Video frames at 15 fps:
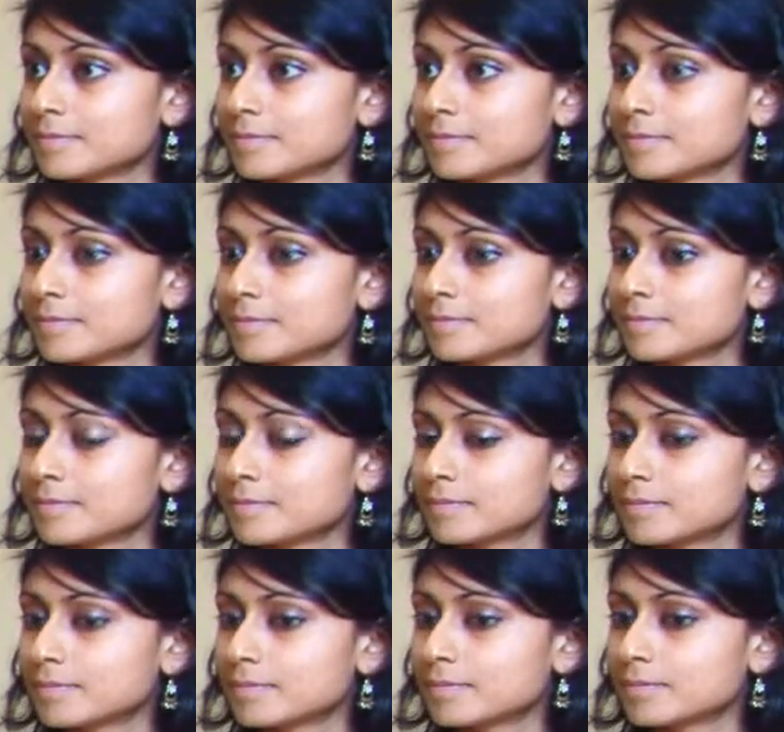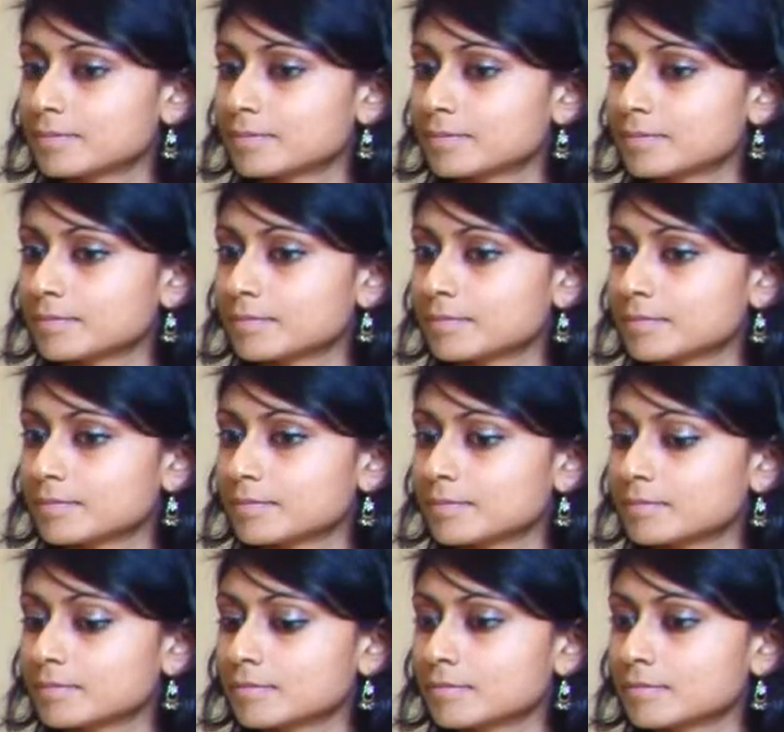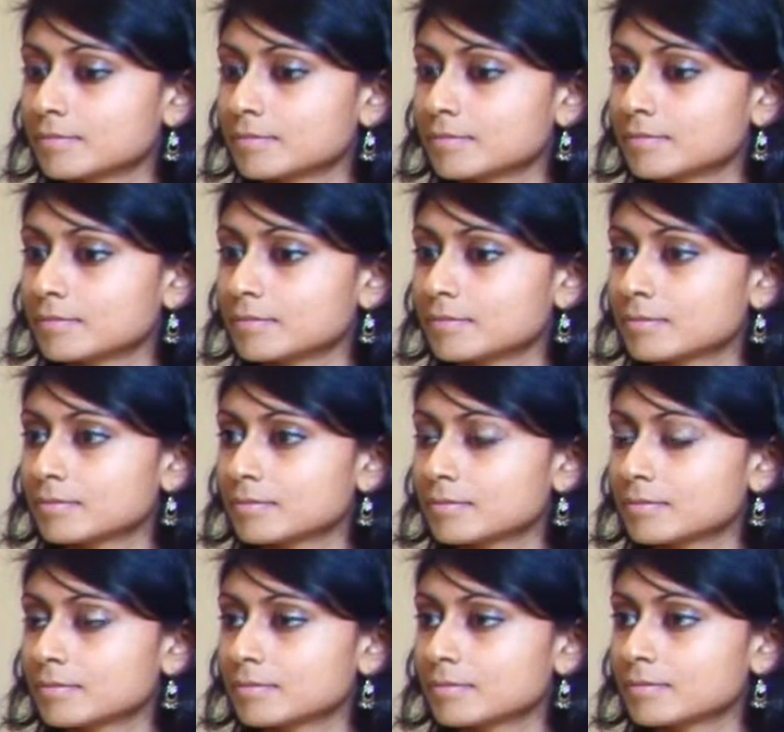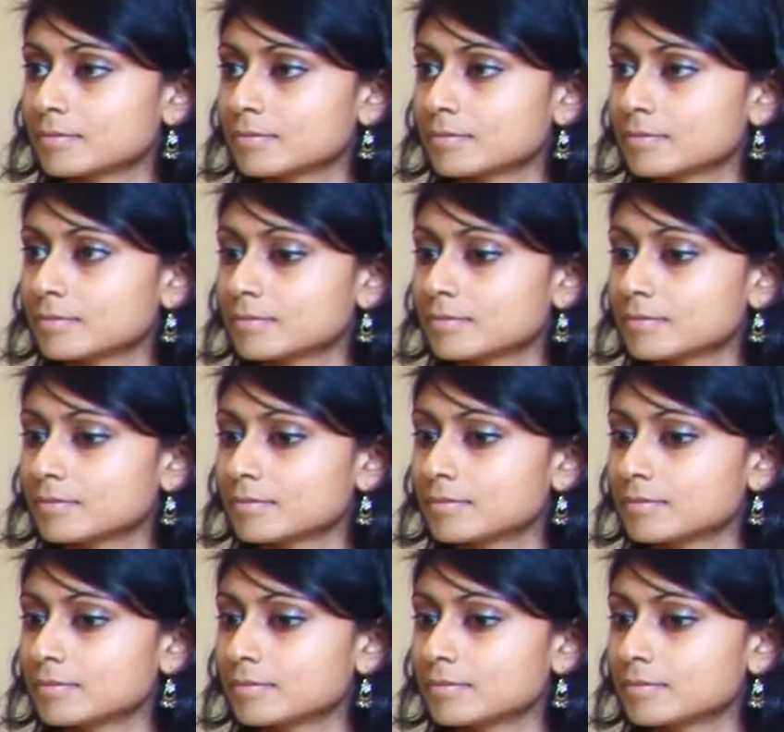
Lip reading: (not speaking)